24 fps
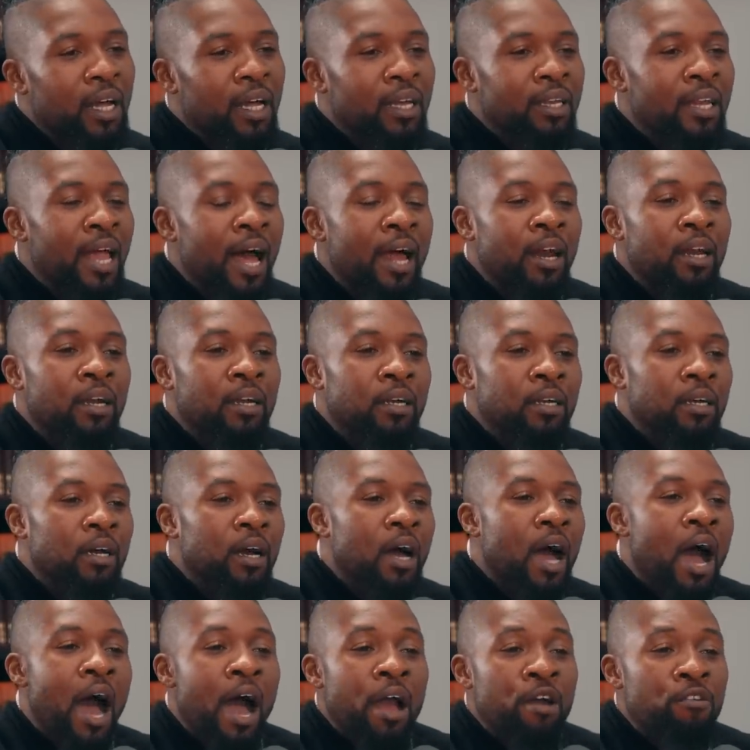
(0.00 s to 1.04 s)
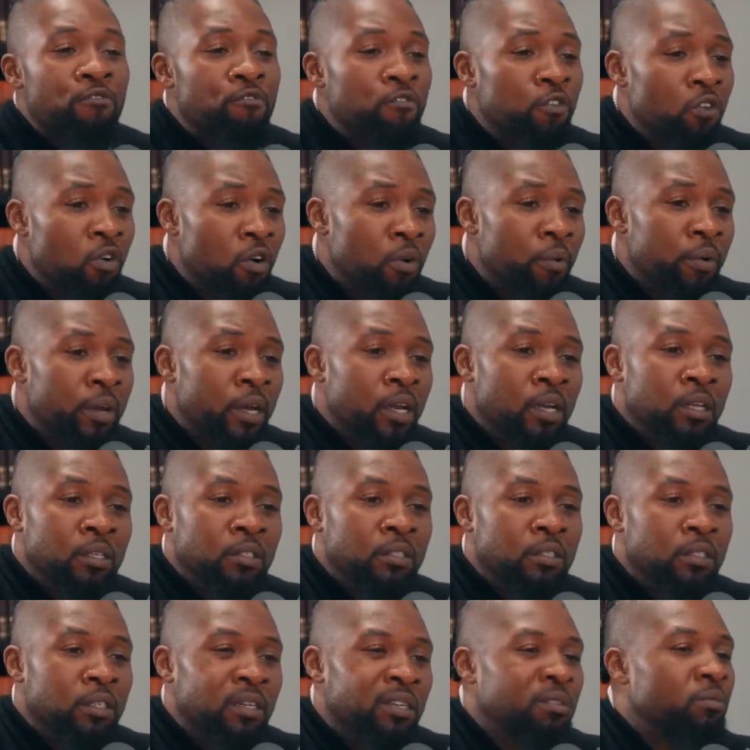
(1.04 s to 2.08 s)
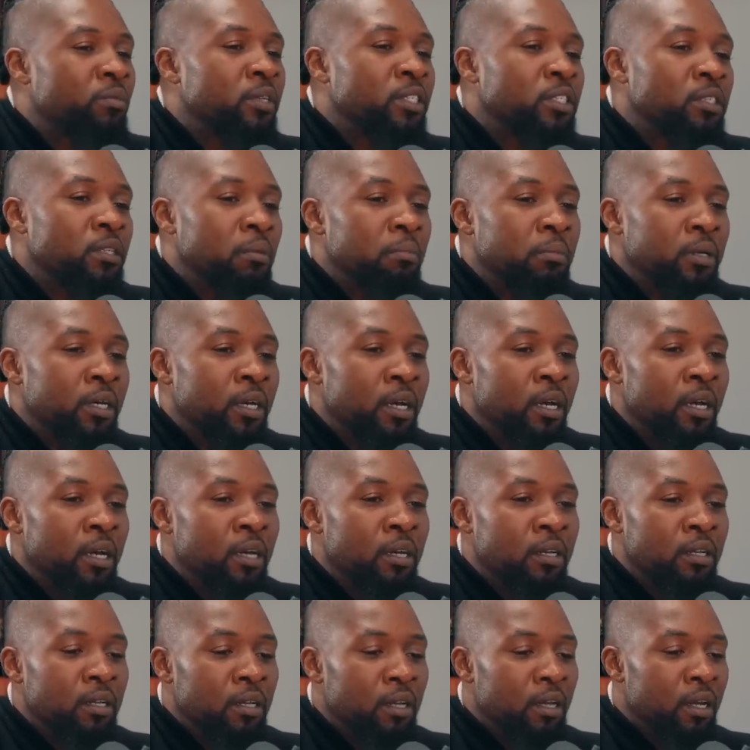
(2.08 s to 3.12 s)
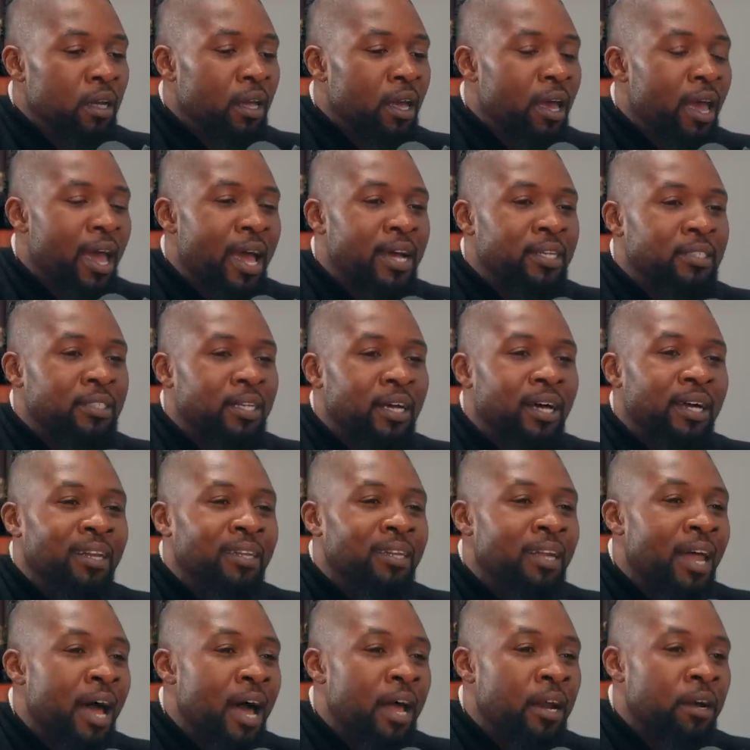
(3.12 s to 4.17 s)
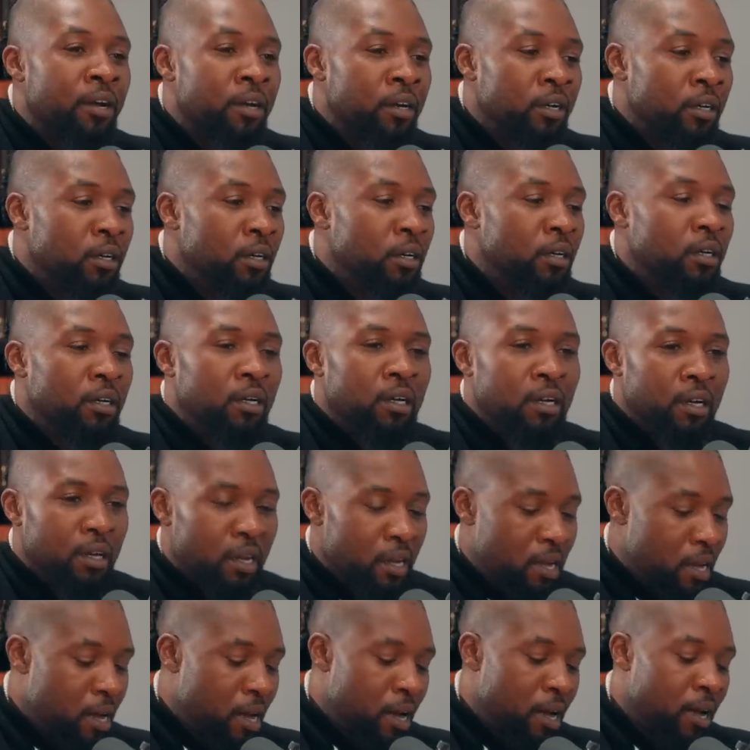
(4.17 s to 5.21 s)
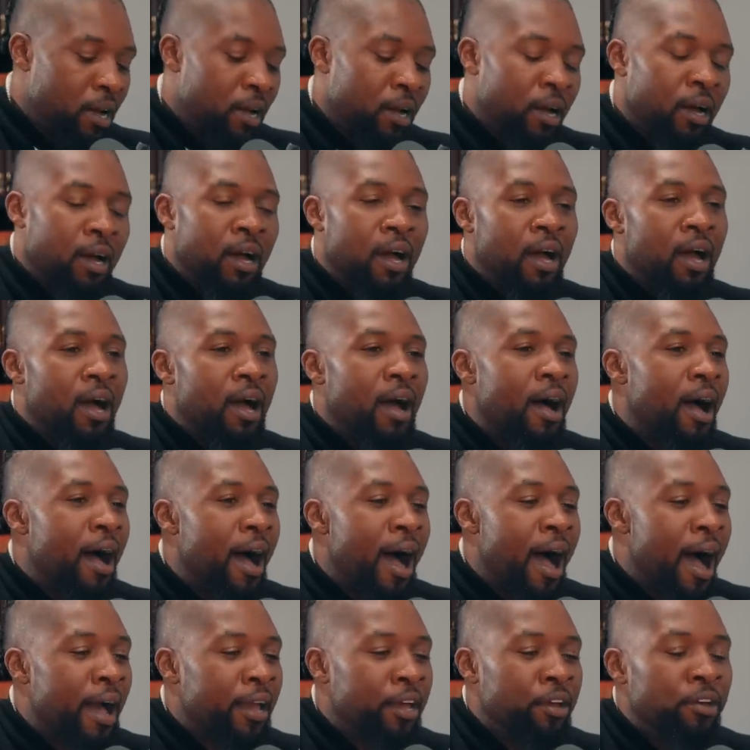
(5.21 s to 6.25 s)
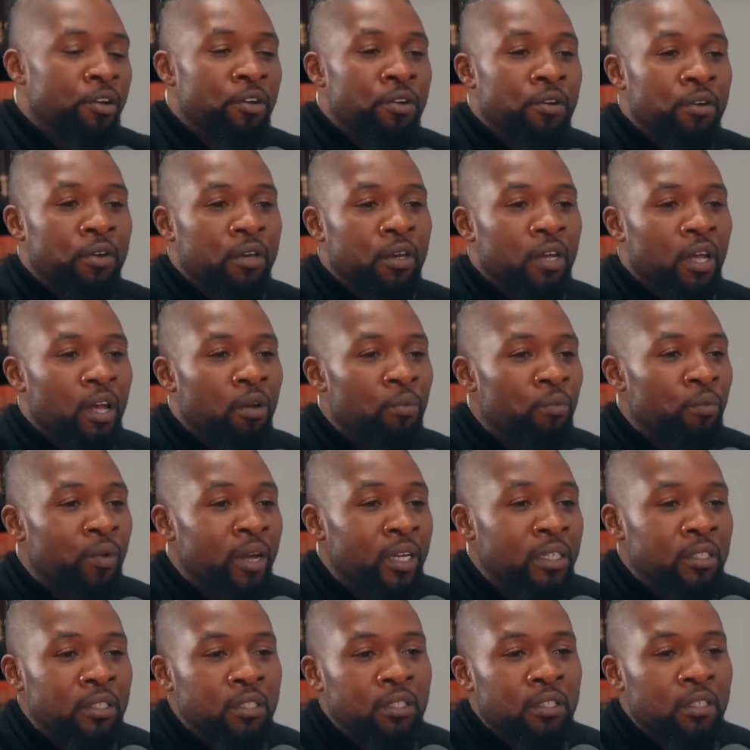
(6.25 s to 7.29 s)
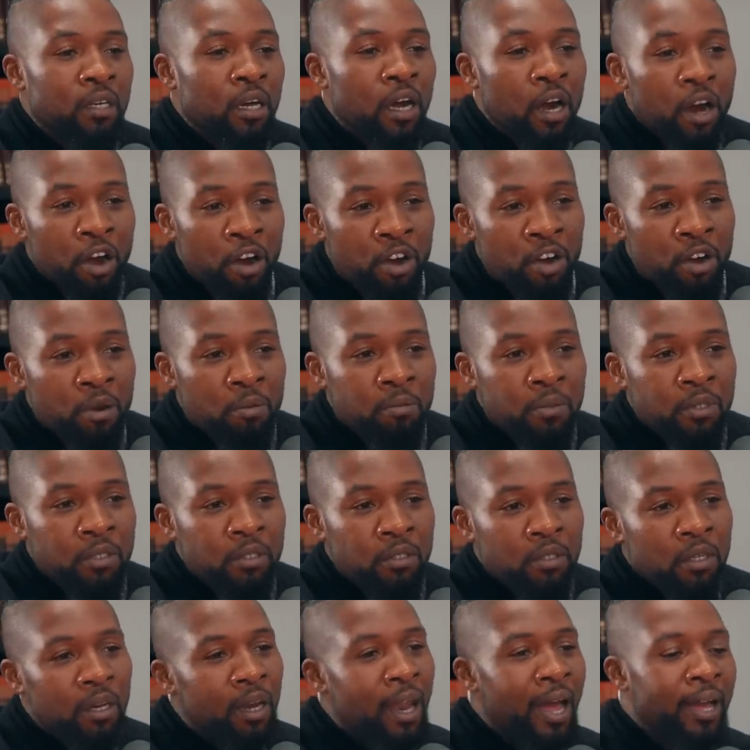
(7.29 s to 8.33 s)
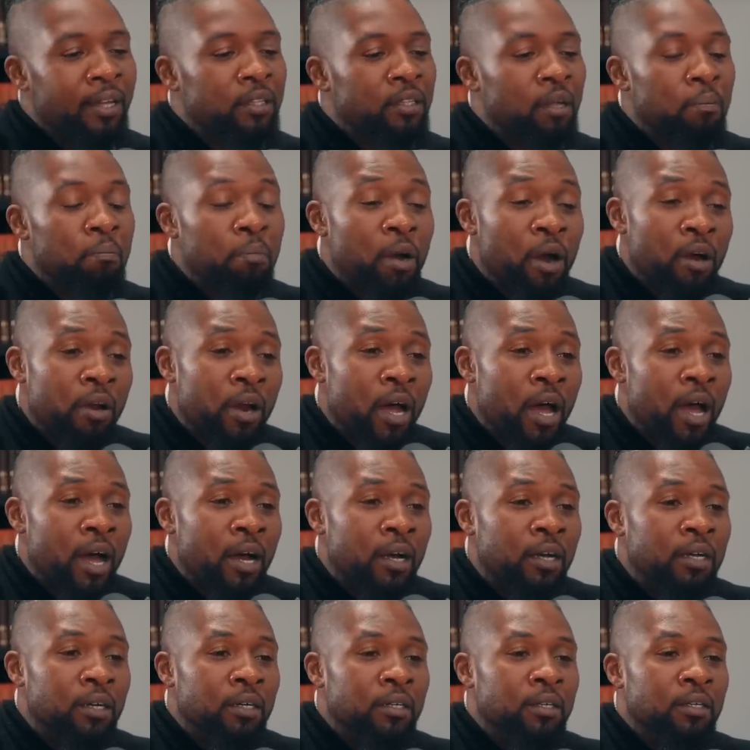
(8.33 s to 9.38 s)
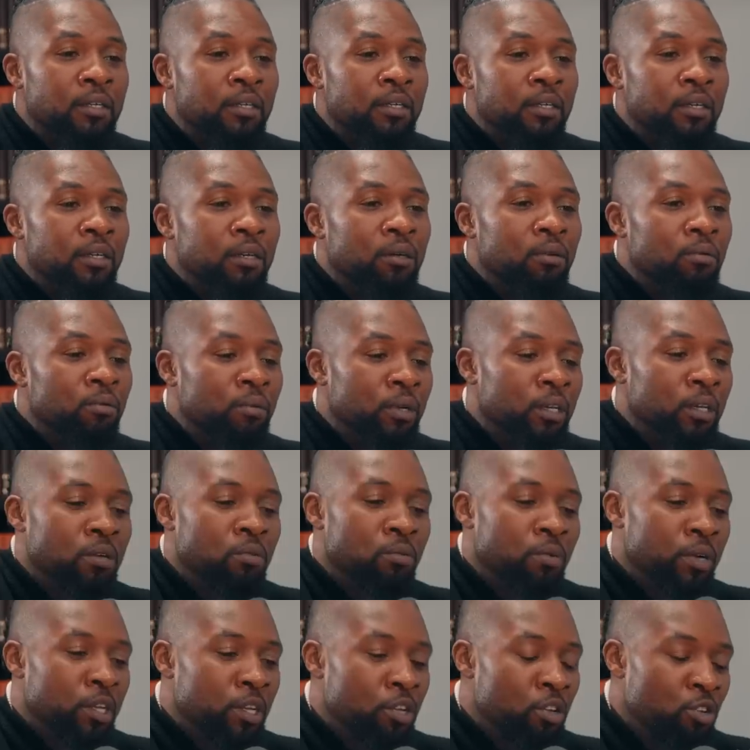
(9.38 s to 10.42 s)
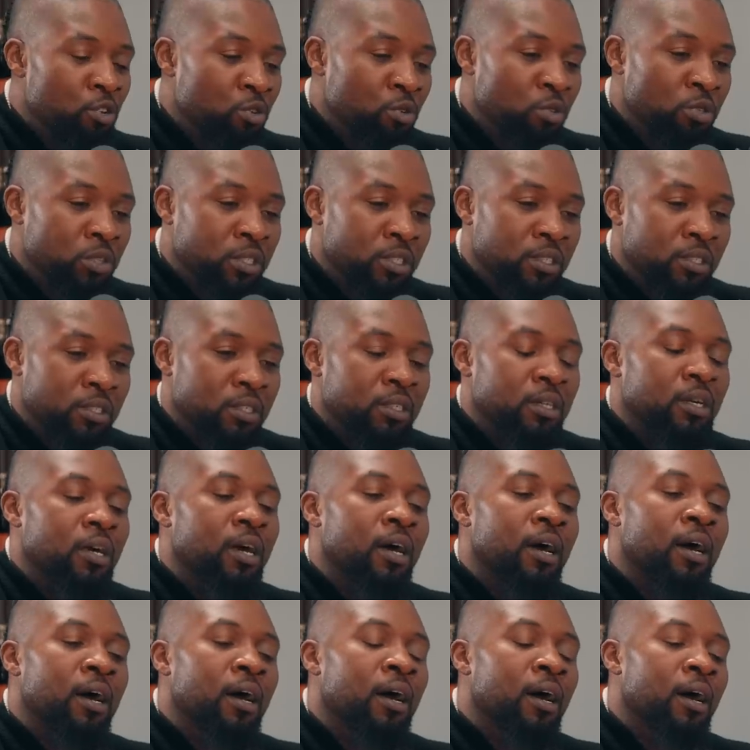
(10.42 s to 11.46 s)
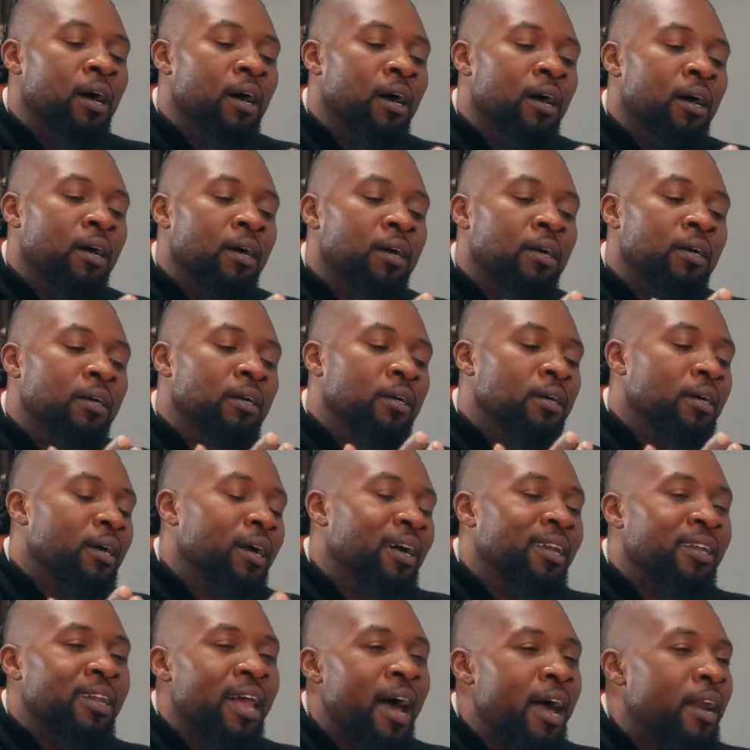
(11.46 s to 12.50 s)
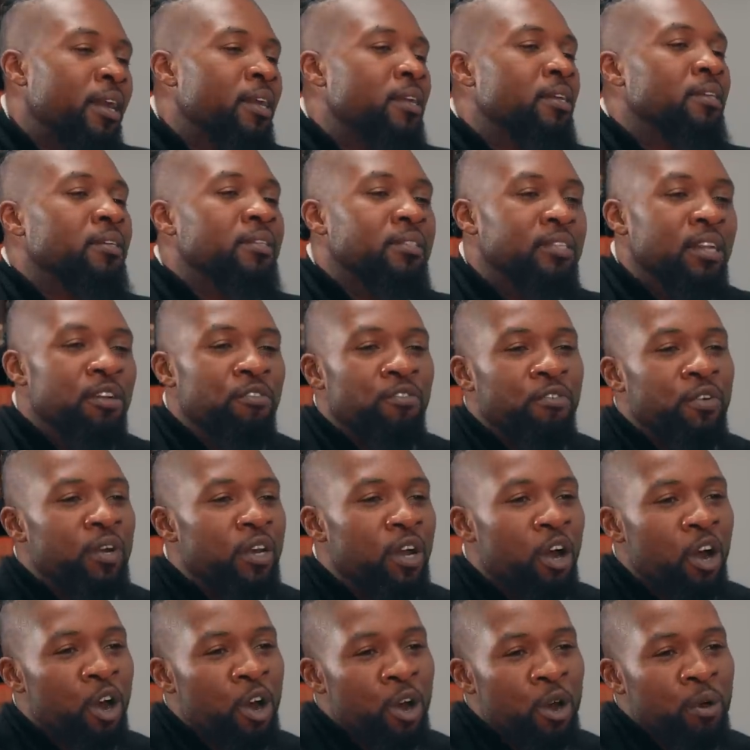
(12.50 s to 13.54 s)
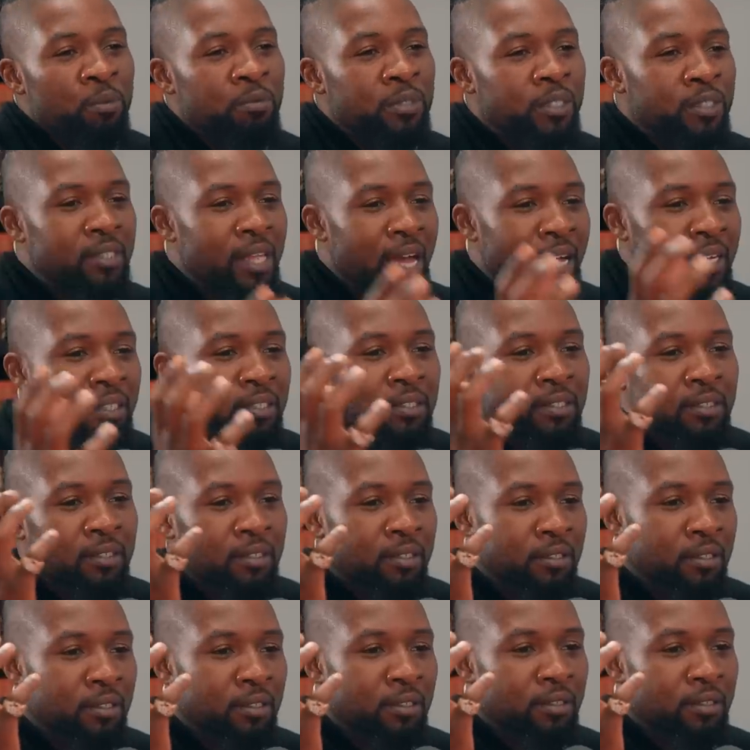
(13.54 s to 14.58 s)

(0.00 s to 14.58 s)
a lot of iron fluorine to enrich the blood. It has a lot of uh, iron enriched herbs like the burdock. We we used uh, a lot of different herbs that's